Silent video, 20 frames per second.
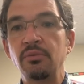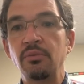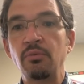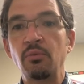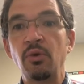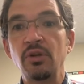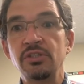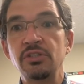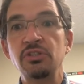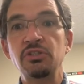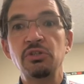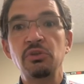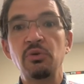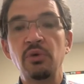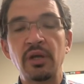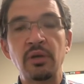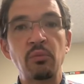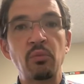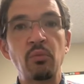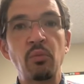what to do
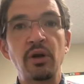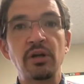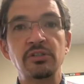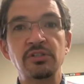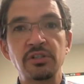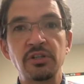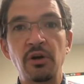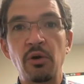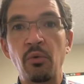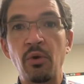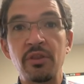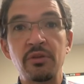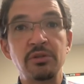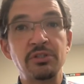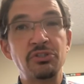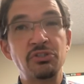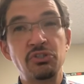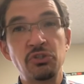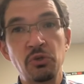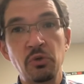and where to go, whether
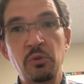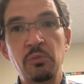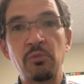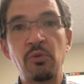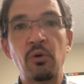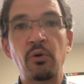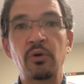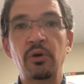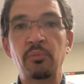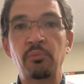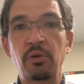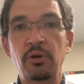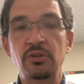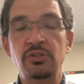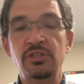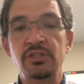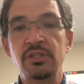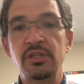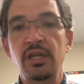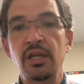it's Zoom or in
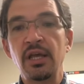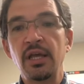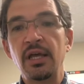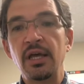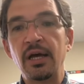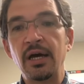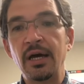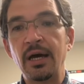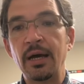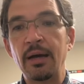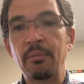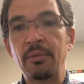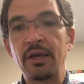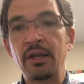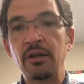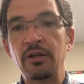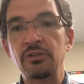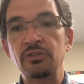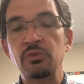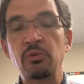person, um, and
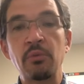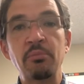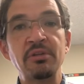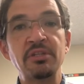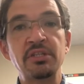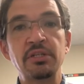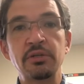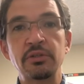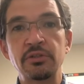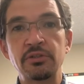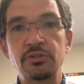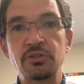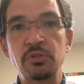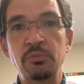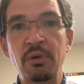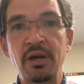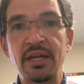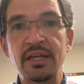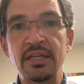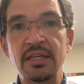also what materials you
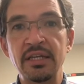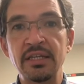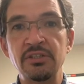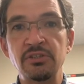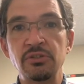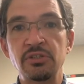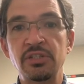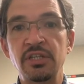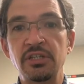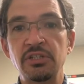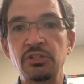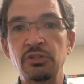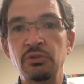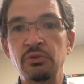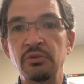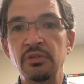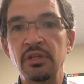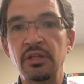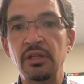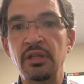might need. So stay
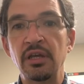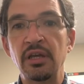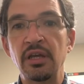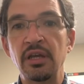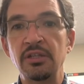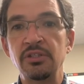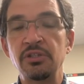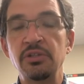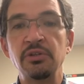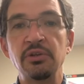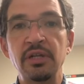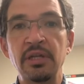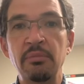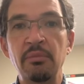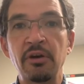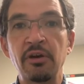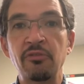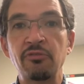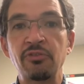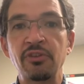tuned uh, to your
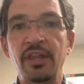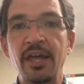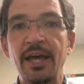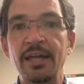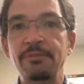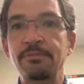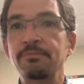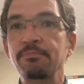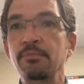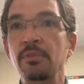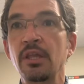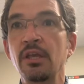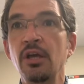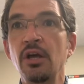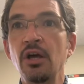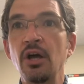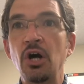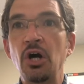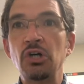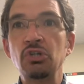email for that.
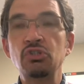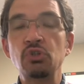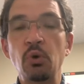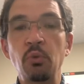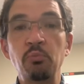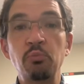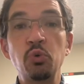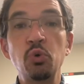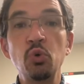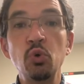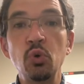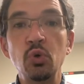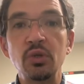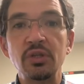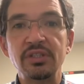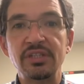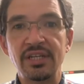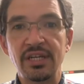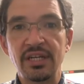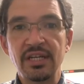Also,
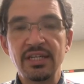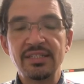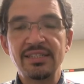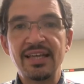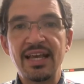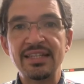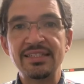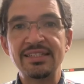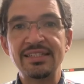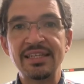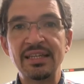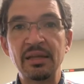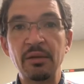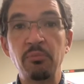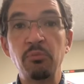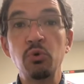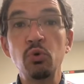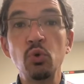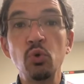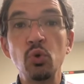pooled testing,
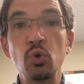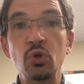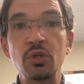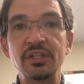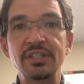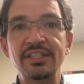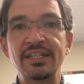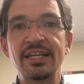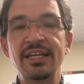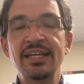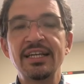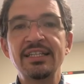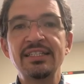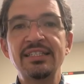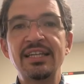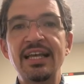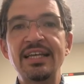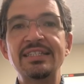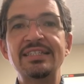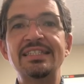pooled
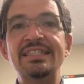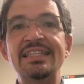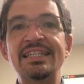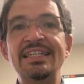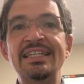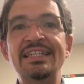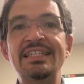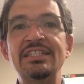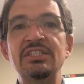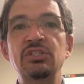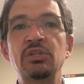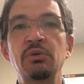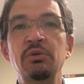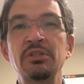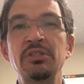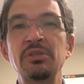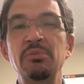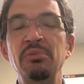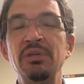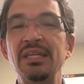testing is going
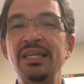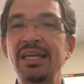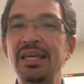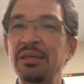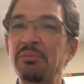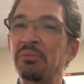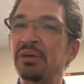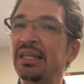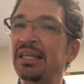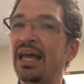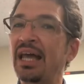to begin, but